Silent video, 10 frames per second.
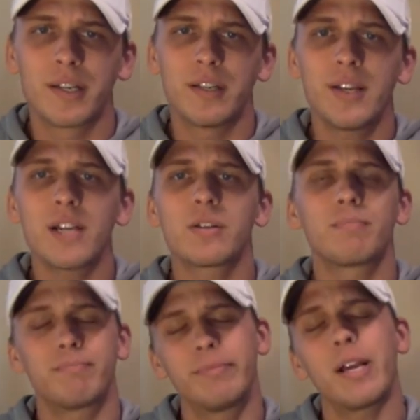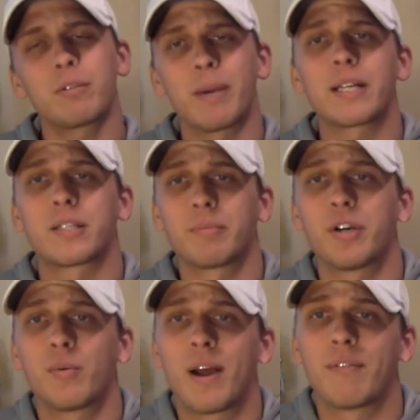You guys are making some
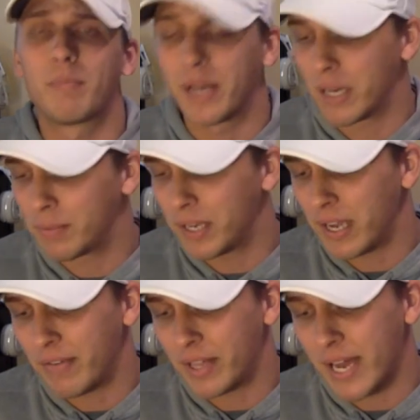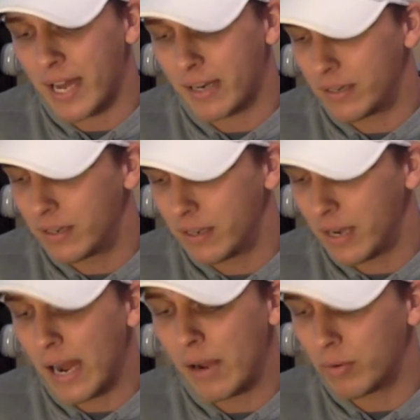good waiver pickups. I'll give you that.
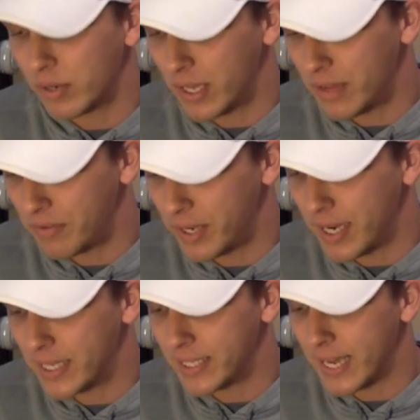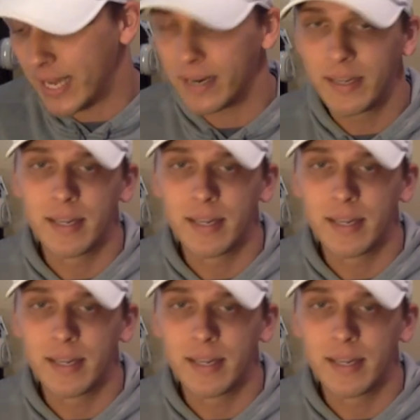I will give you guys that.